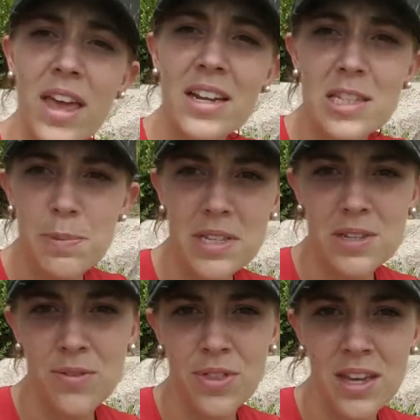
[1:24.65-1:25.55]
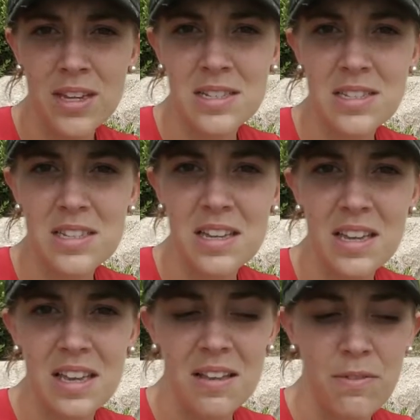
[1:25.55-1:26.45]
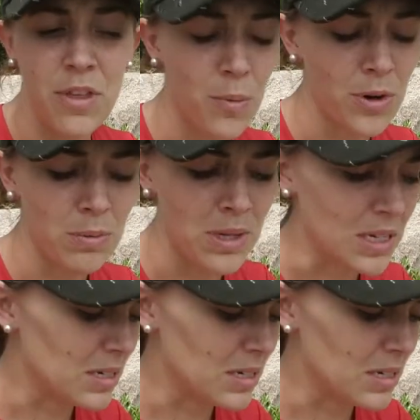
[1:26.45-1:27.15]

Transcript: inexpensive things that weren't meat.